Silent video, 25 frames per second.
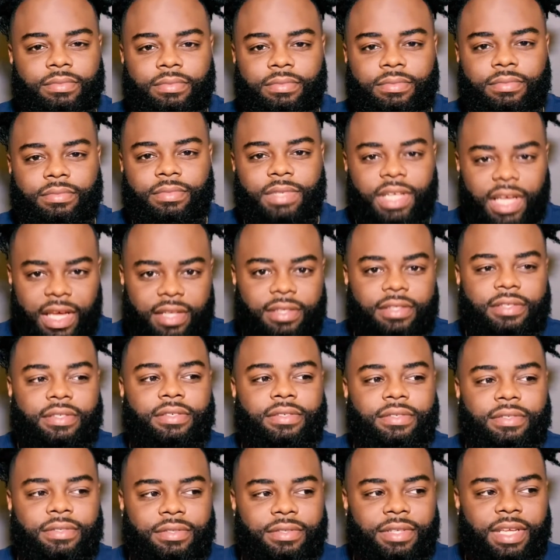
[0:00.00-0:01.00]

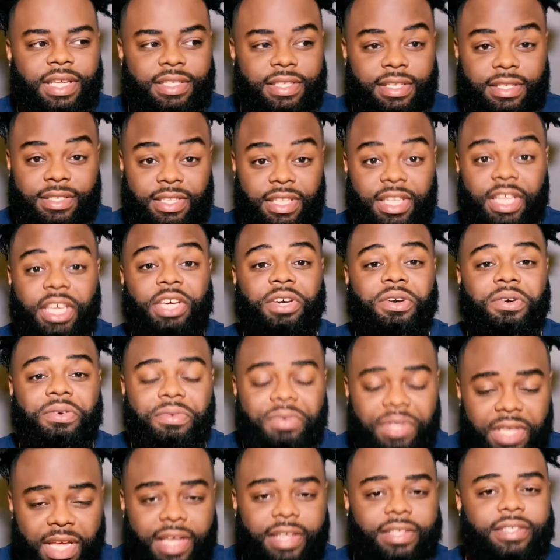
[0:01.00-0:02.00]
Yes. Is this legal?
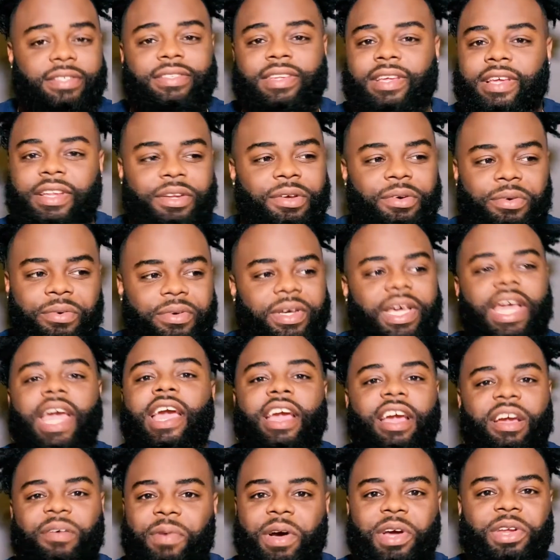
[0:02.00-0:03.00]
Yes. I don't
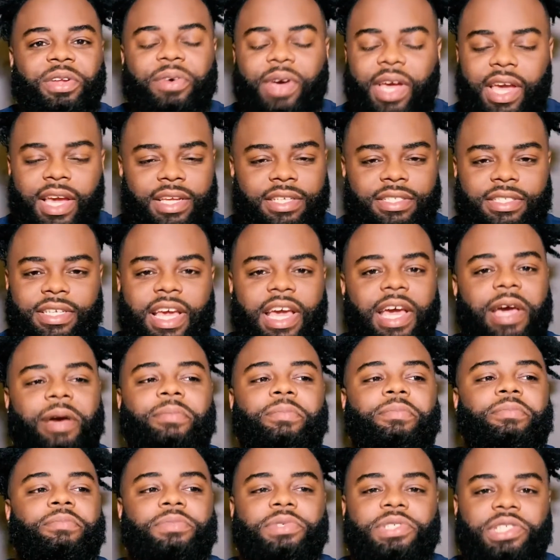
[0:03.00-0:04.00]
care about no age
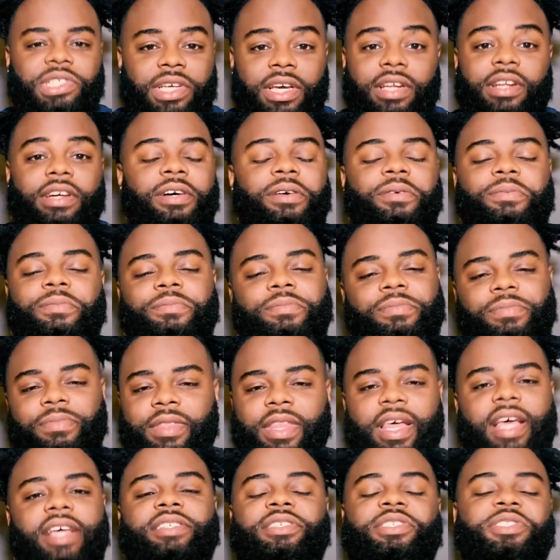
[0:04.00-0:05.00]
gap. Shut up.
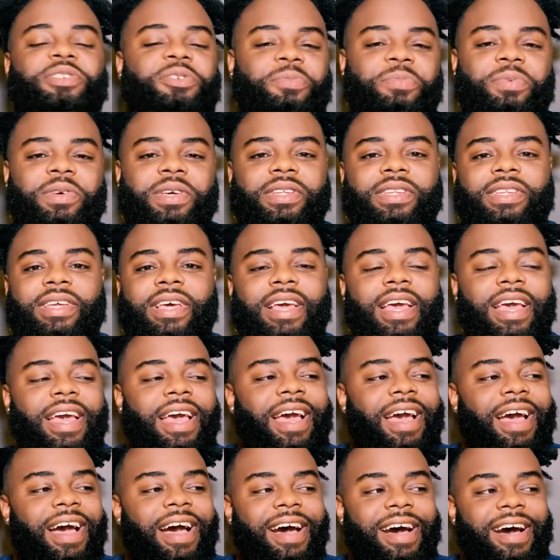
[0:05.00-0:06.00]
That's stupid.
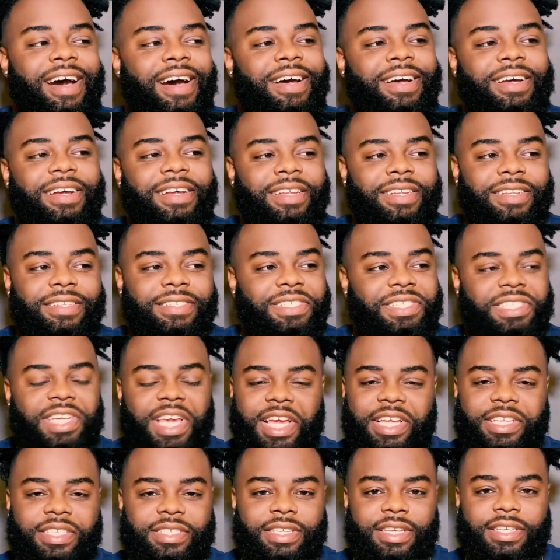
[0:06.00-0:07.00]
She
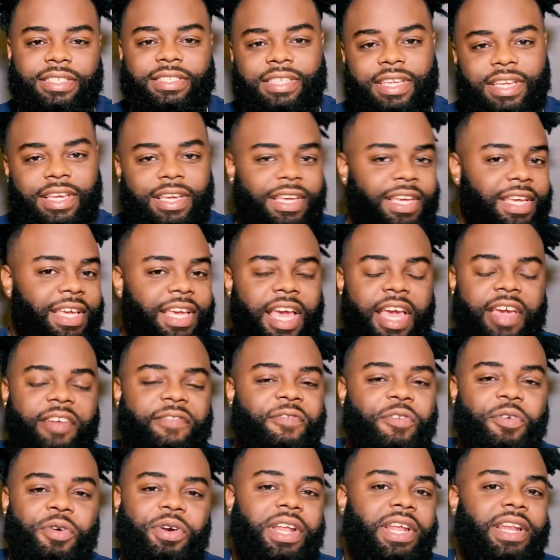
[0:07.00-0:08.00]
ain't 16. He ain't
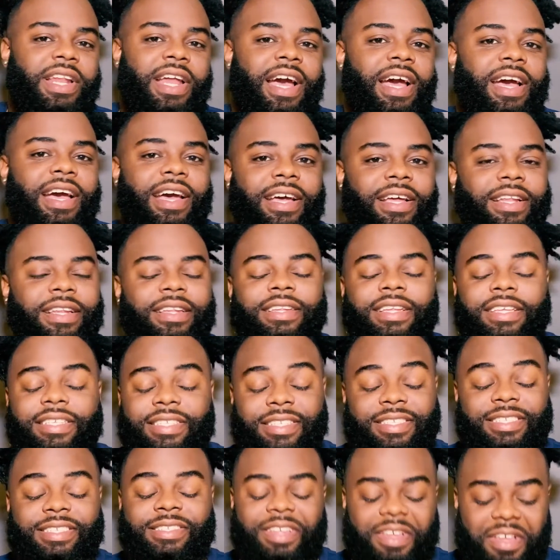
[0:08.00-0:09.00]
49. This
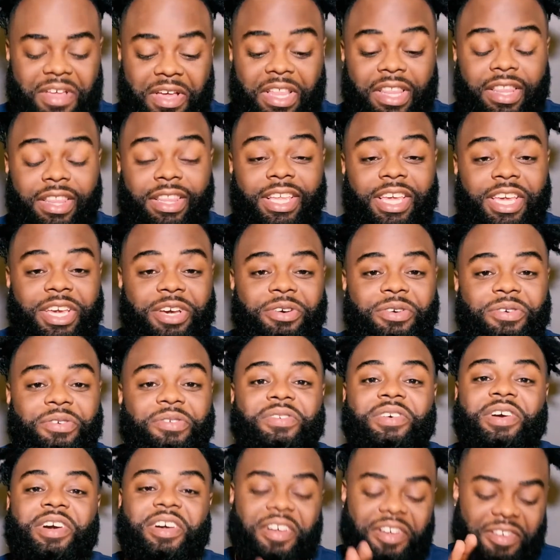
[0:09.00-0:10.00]
is a
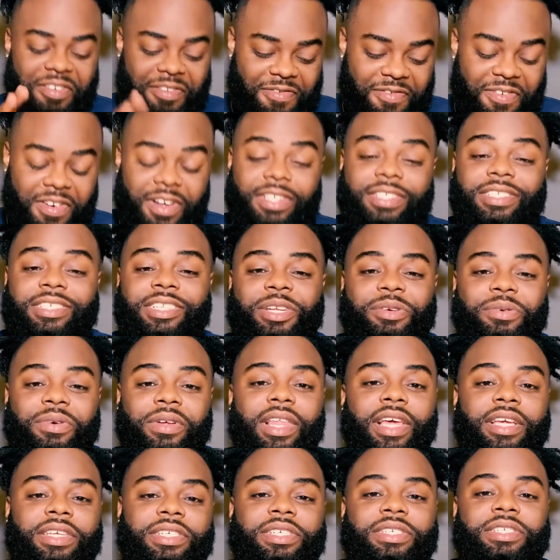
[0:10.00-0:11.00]
legal, functioning
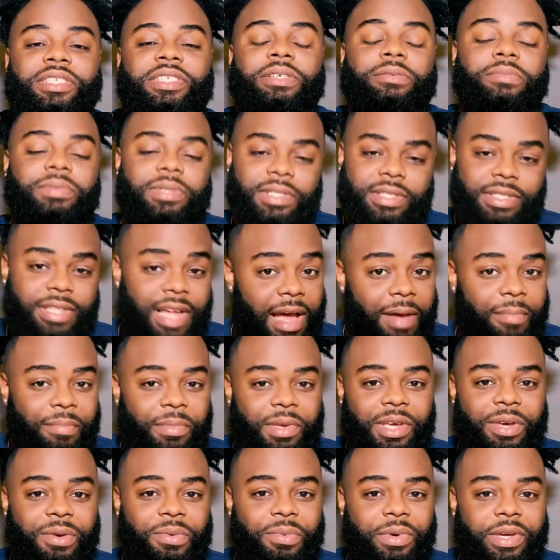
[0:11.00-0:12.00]
relationship. Stop
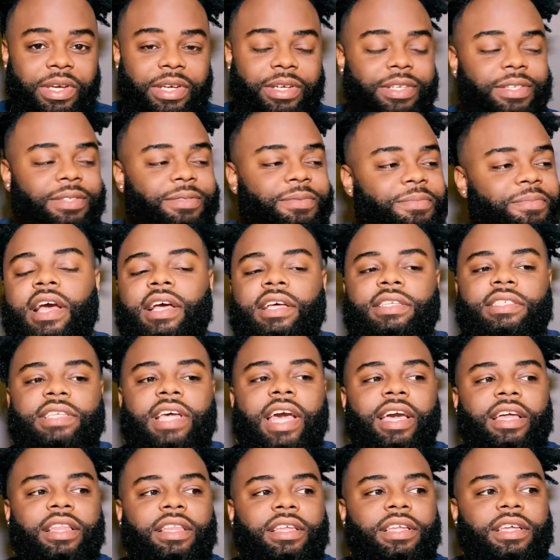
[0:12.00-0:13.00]
being weird.
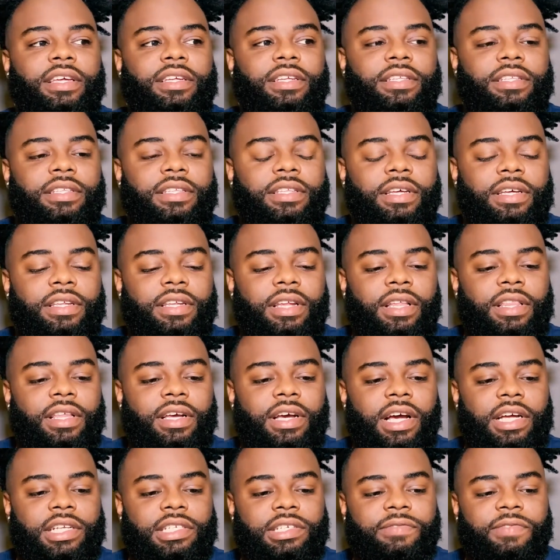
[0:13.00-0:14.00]
Secondly, another
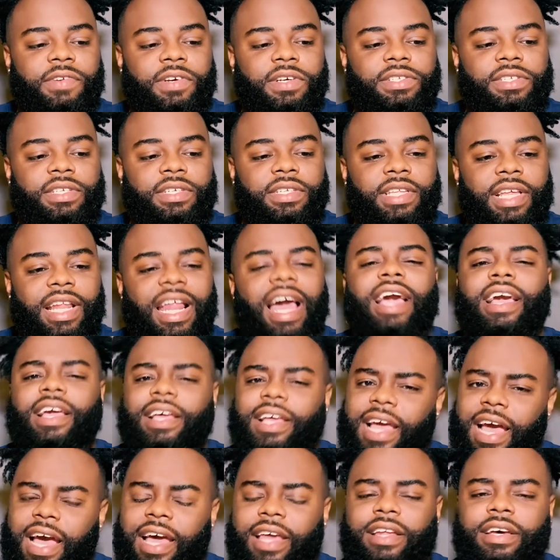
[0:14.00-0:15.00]
controversy that I can
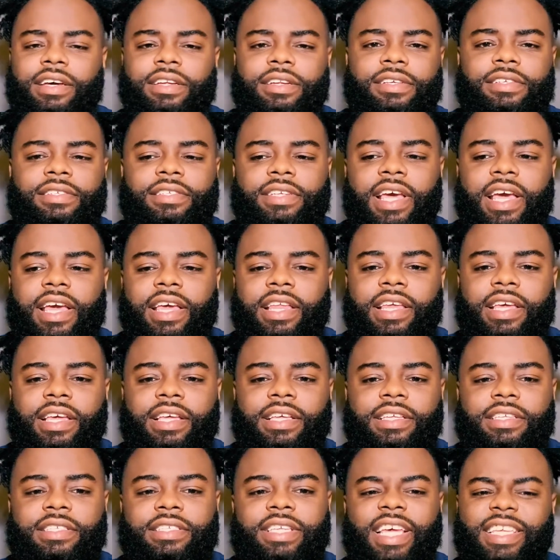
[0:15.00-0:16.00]
kind of understand
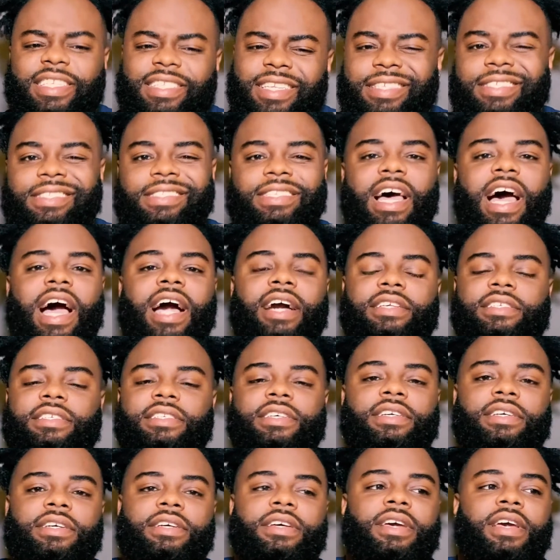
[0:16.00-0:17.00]
is it
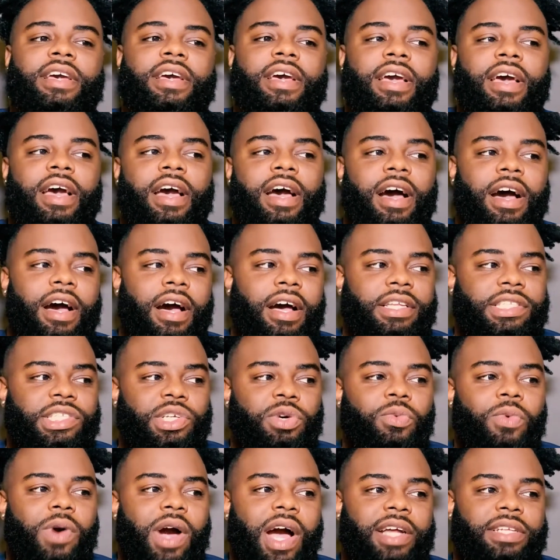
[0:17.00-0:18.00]
toxic to
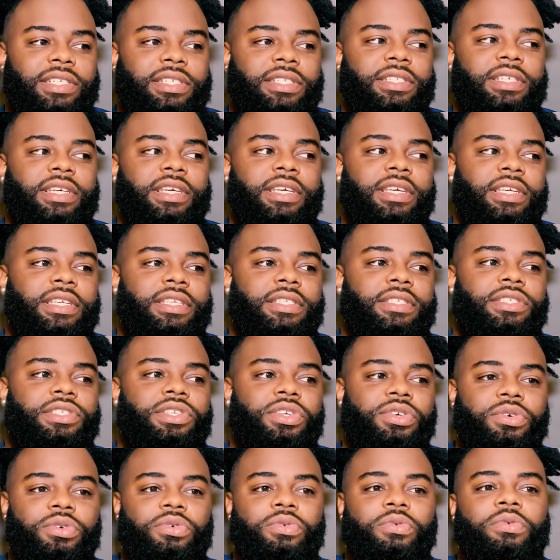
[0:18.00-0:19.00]
watch these
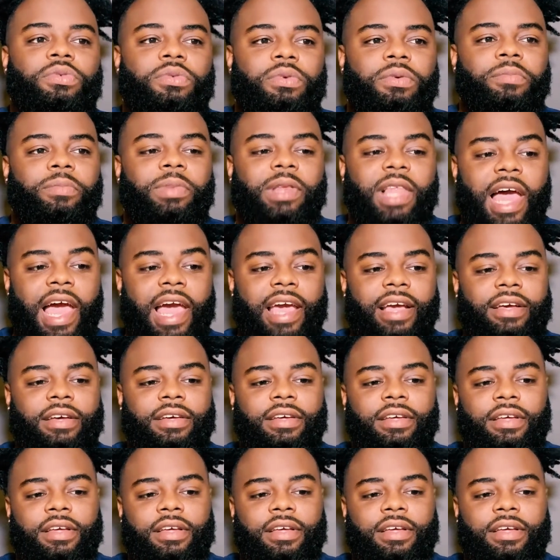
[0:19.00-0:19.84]
two black